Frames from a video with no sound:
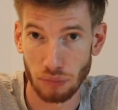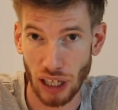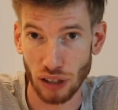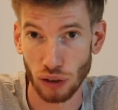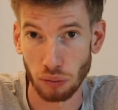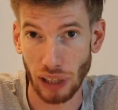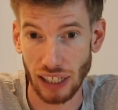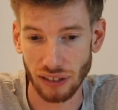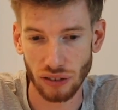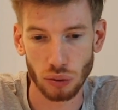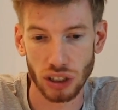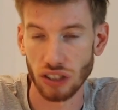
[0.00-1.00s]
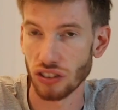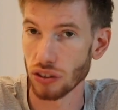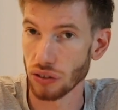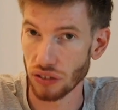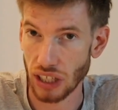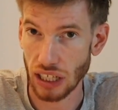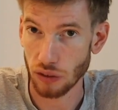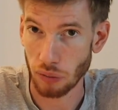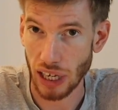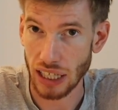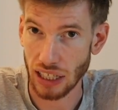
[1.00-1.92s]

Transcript: medical places, which are still CSP.